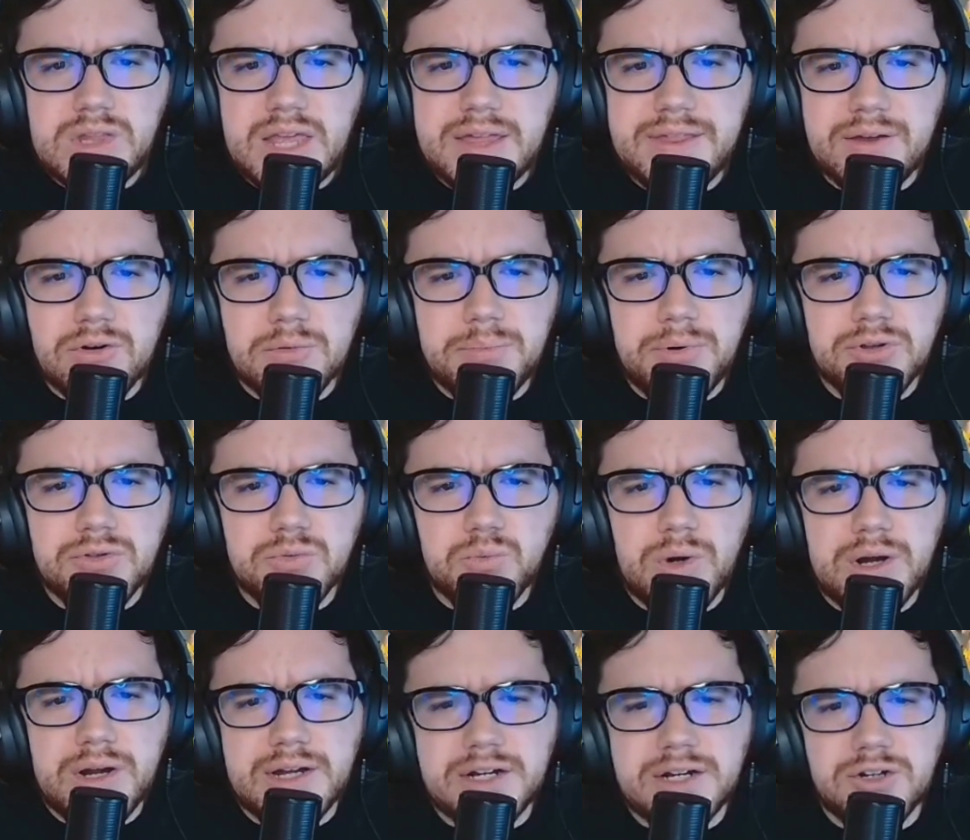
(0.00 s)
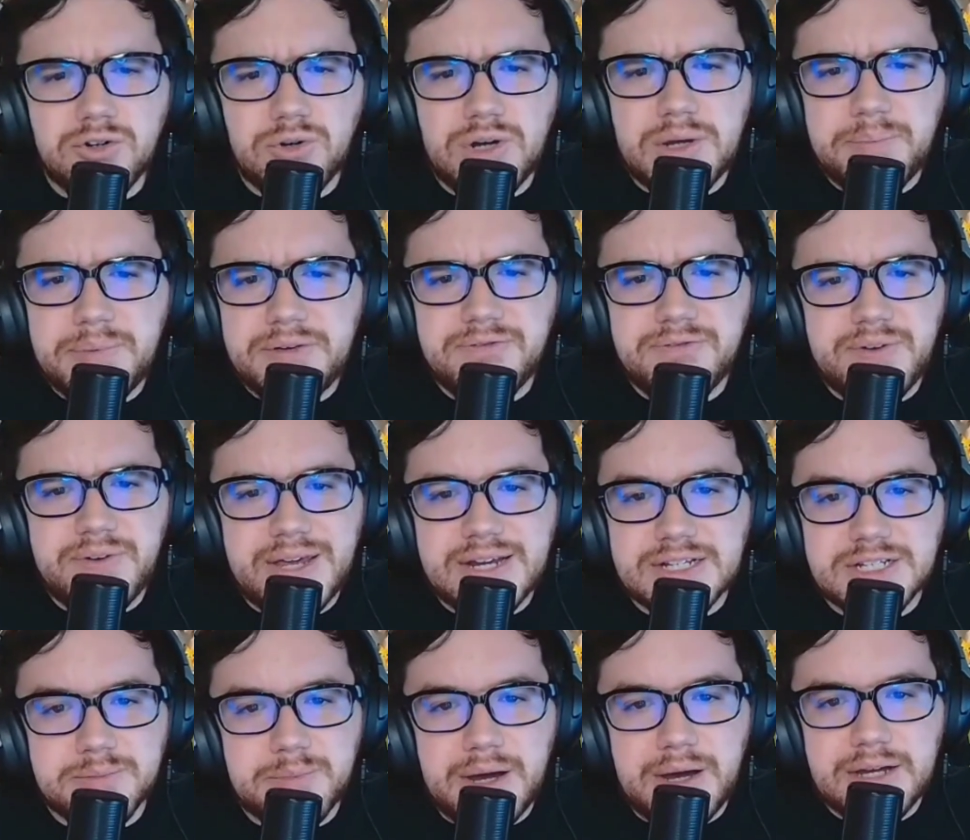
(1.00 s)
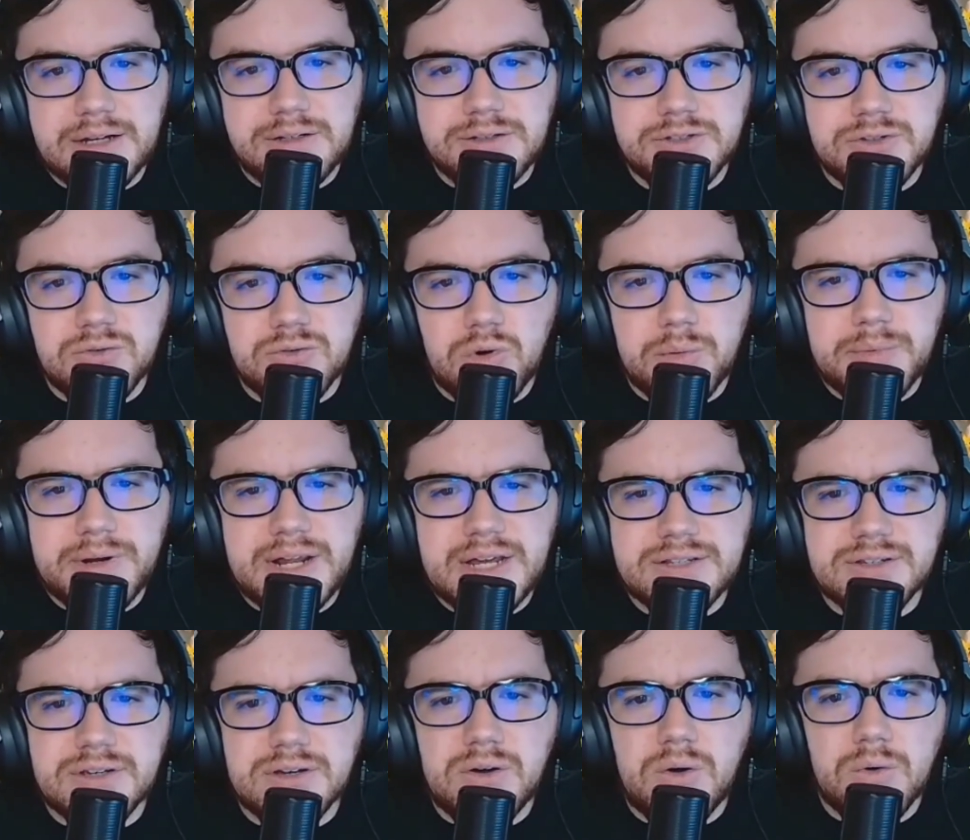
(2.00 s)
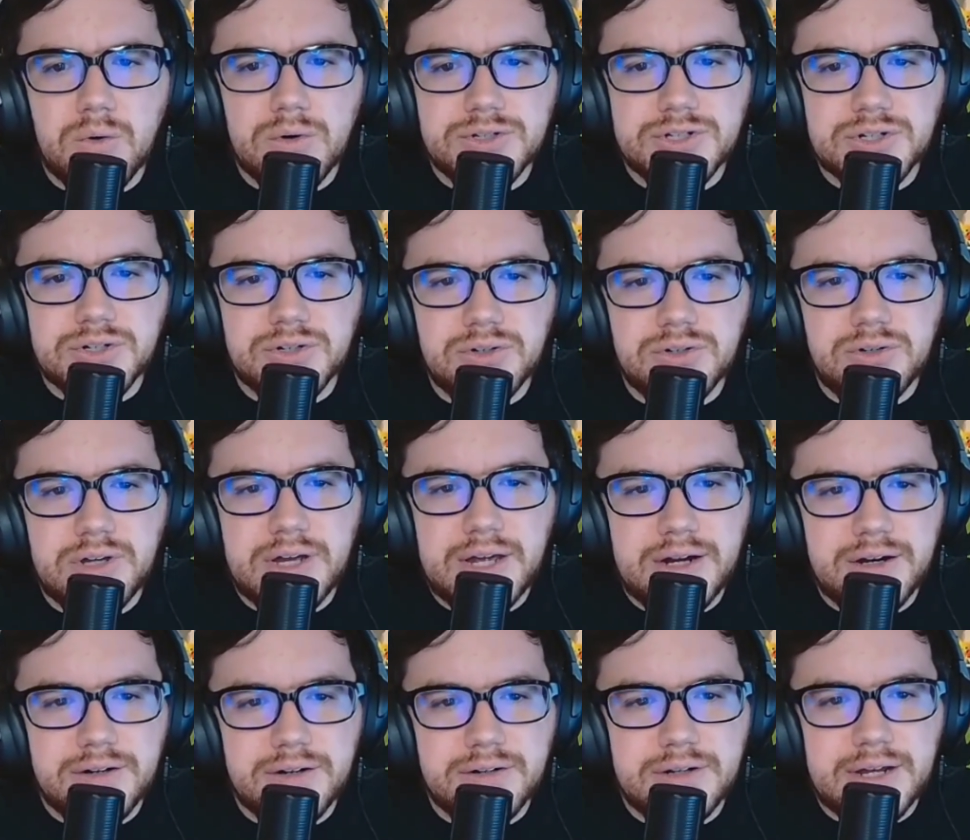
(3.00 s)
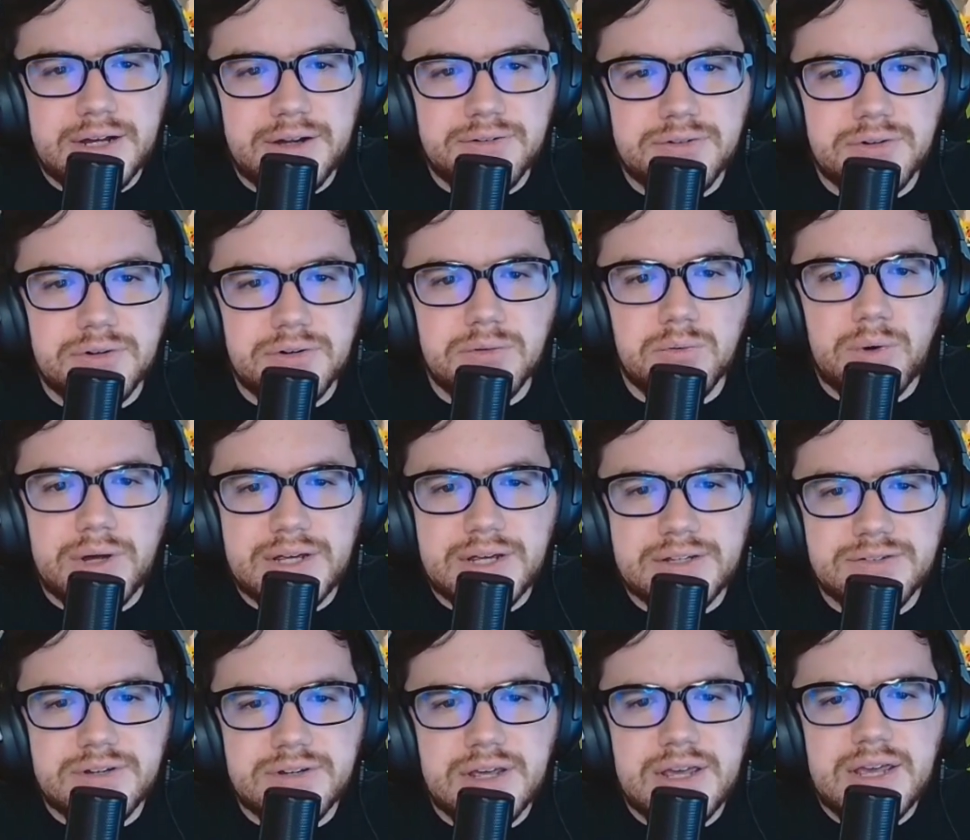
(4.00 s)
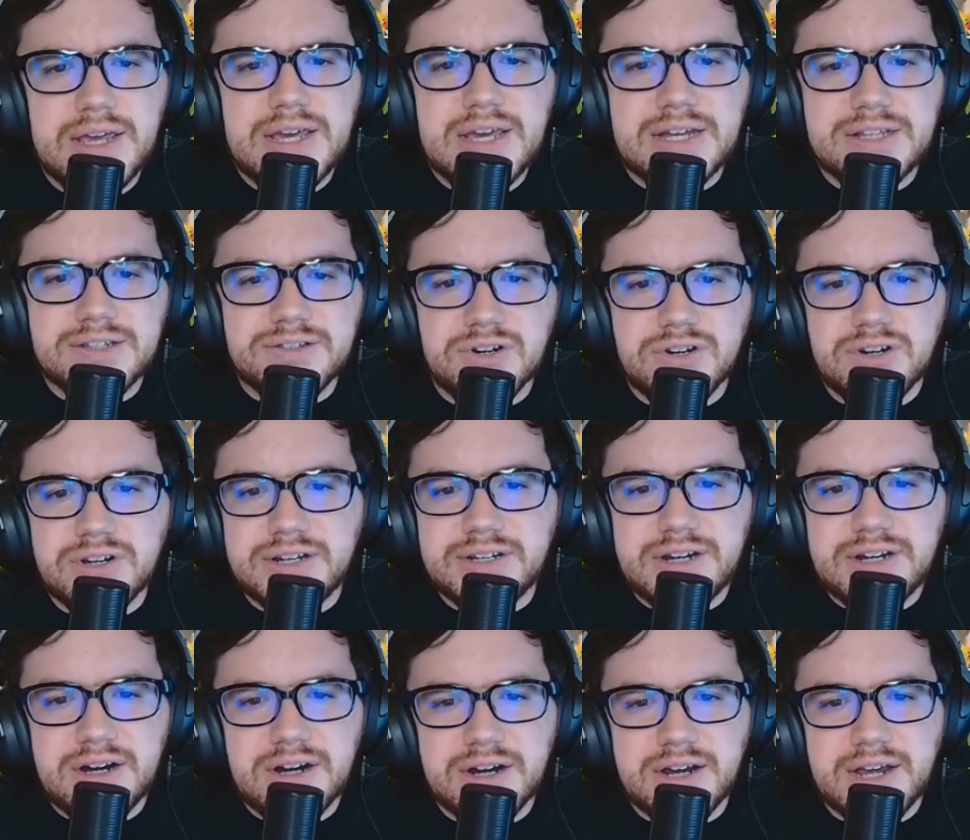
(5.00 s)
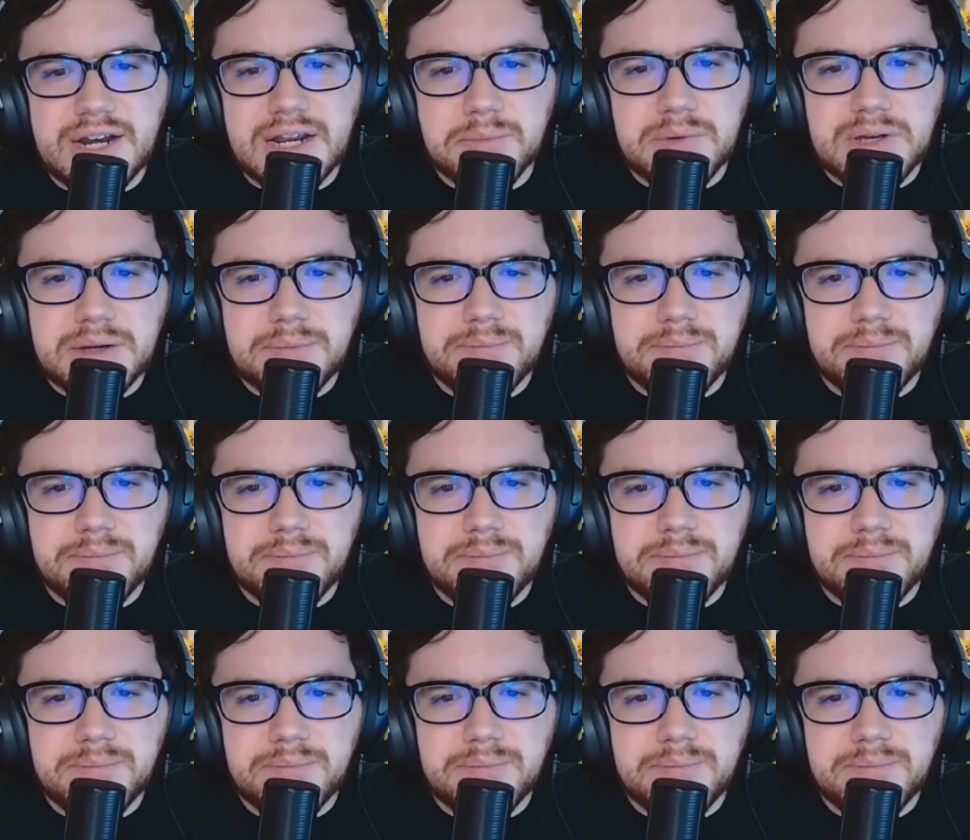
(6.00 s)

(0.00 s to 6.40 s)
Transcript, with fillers: They were both wearing creepy fake smiles. The woman has a horse girl hair down to her waist and started interrogating me.